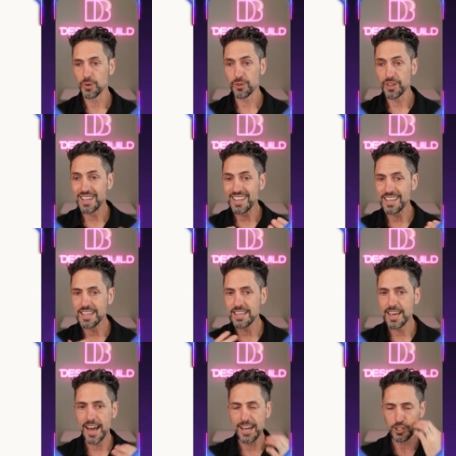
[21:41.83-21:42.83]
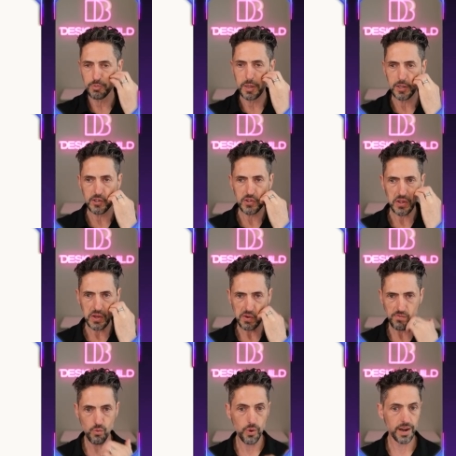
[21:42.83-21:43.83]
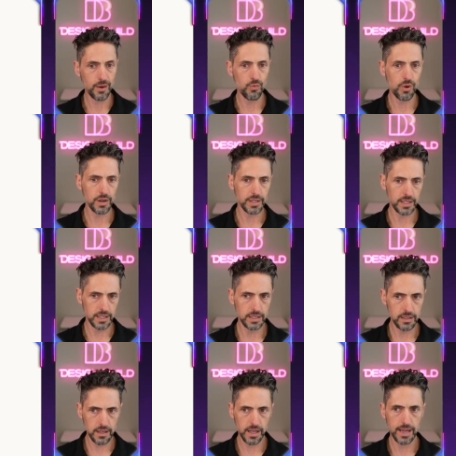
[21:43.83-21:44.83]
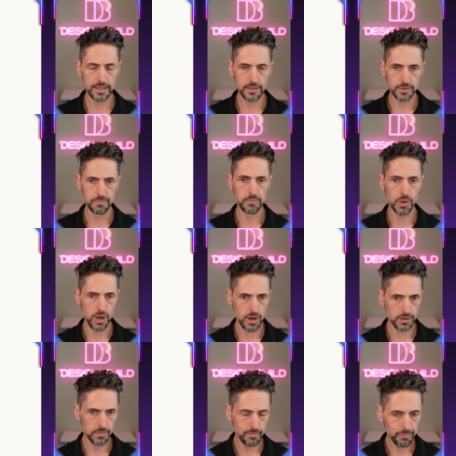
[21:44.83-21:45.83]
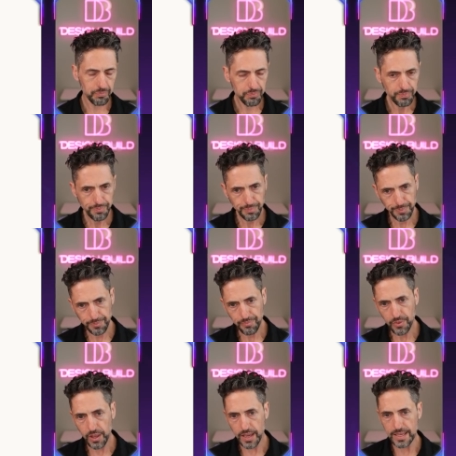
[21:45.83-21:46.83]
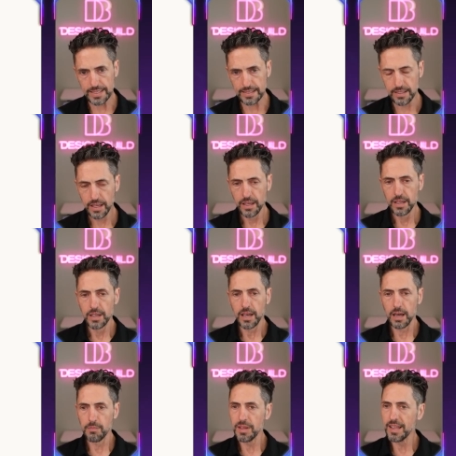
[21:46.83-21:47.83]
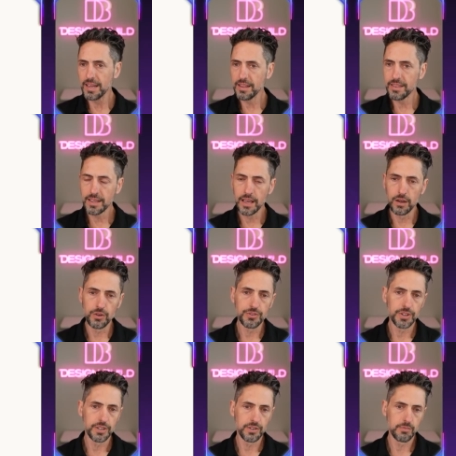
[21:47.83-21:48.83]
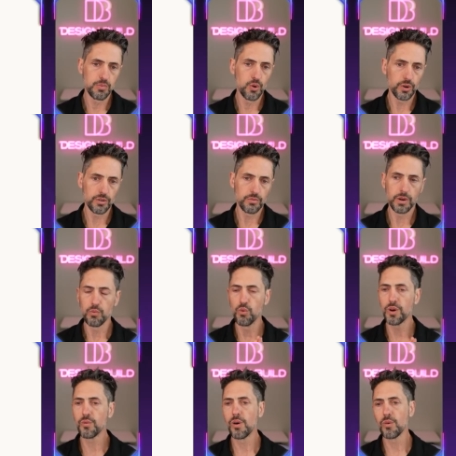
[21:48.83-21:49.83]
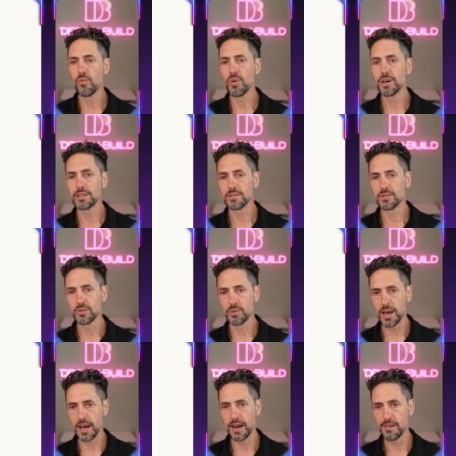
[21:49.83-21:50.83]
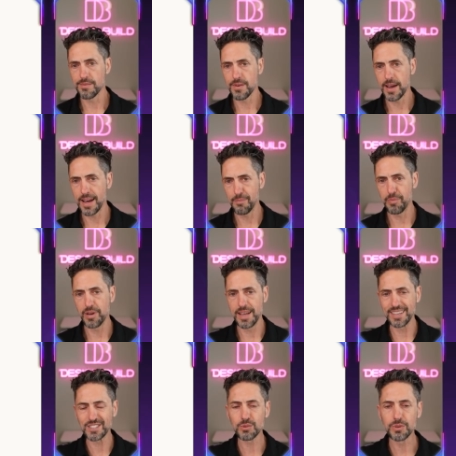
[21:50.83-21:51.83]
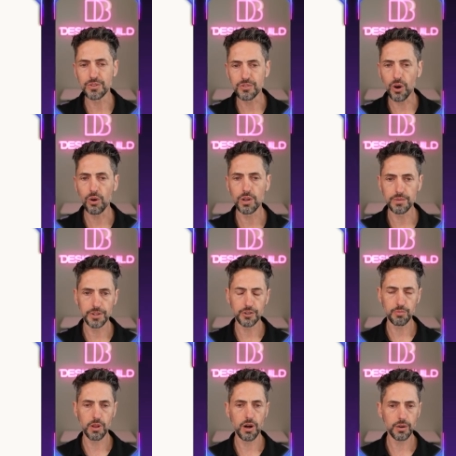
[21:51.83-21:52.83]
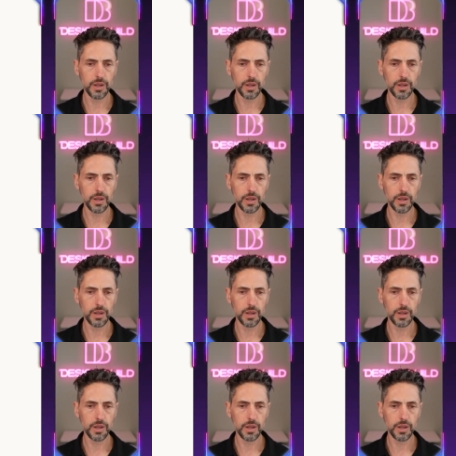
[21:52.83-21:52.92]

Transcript: key aspects of what I want in that blog? And anything else that is important, right? What do I want to have happen as a result of this blog?